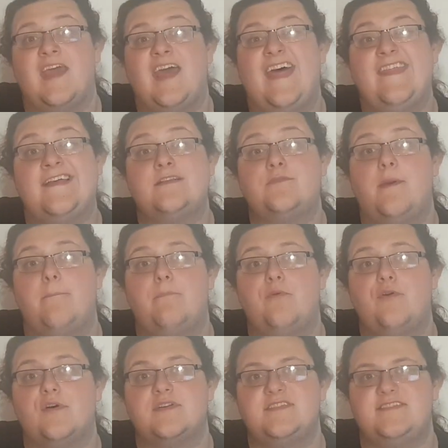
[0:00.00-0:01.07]
And that's when
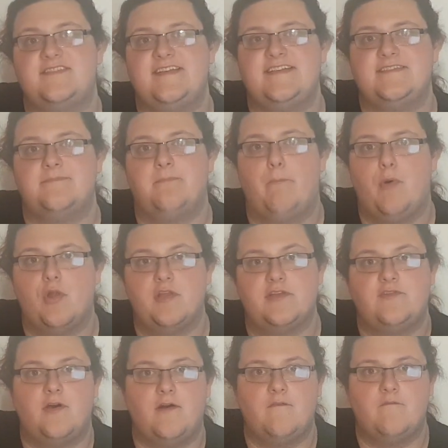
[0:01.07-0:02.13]
Brock sees
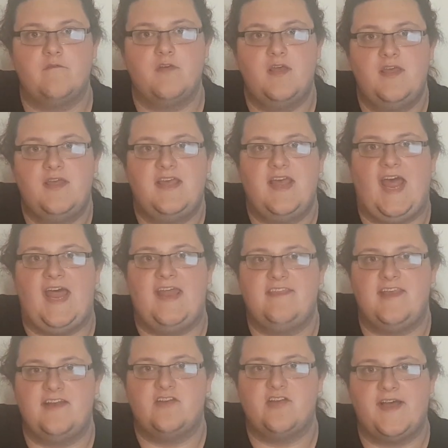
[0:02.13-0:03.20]
Molotov. And
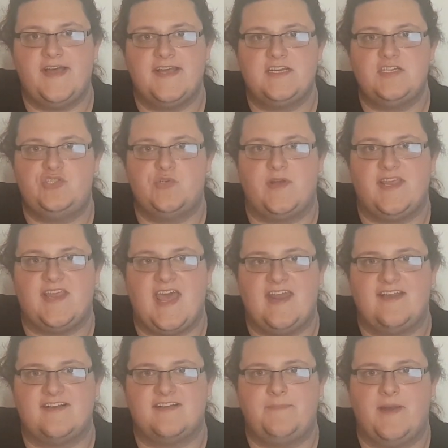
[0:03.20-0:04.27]
the entire Joy-Can
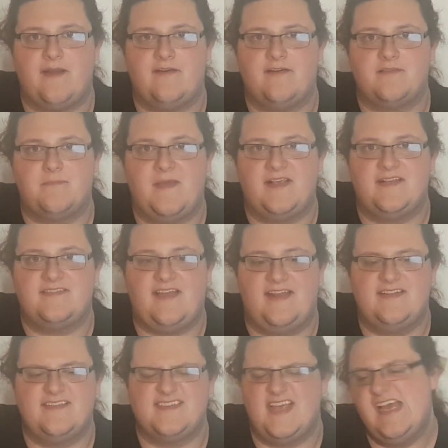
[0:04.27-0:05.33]
experience makes
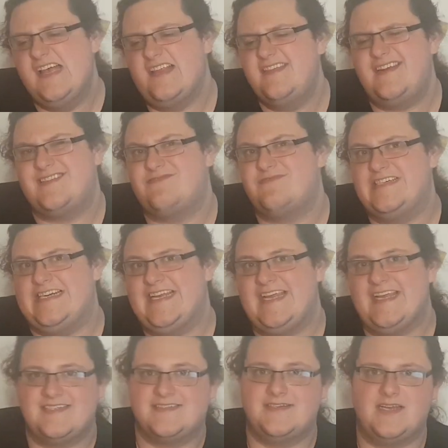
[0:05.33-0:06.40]
sense. This
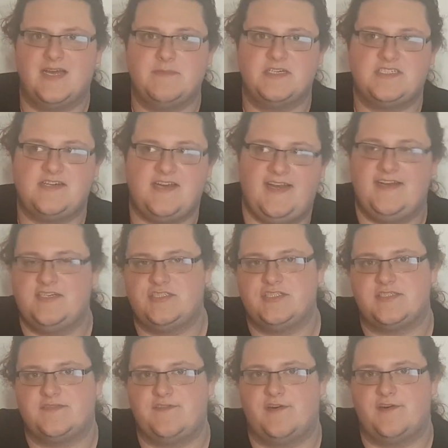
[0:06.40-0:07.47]
really isn't a machine
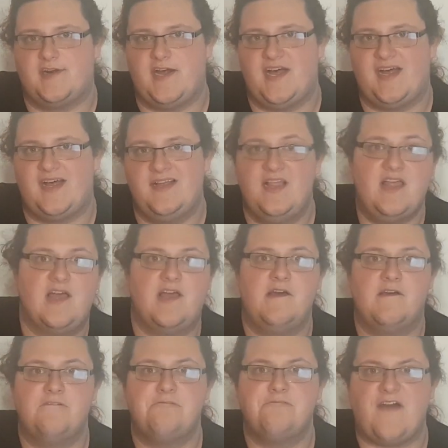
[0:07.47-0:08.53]
just for
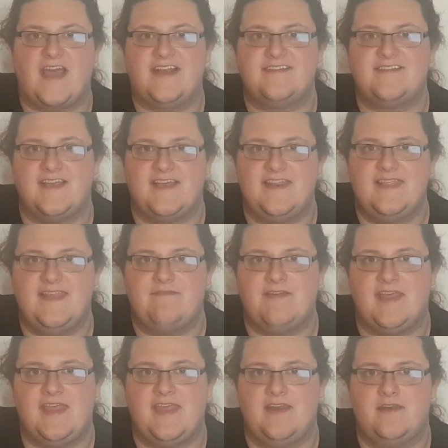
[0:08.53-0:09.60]
fighting and
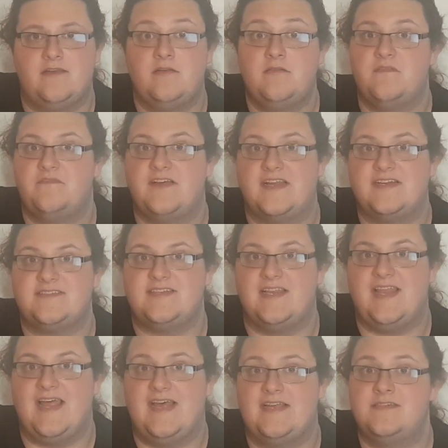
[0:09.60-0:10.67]
living in fantasy
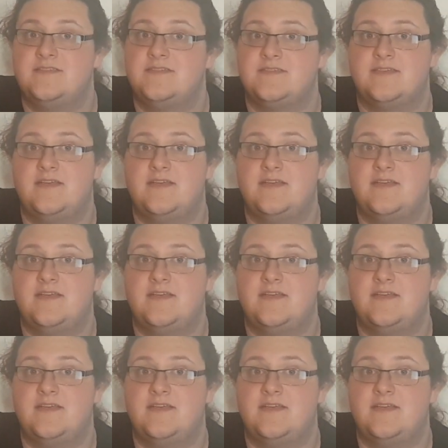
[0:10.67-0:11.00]
lands.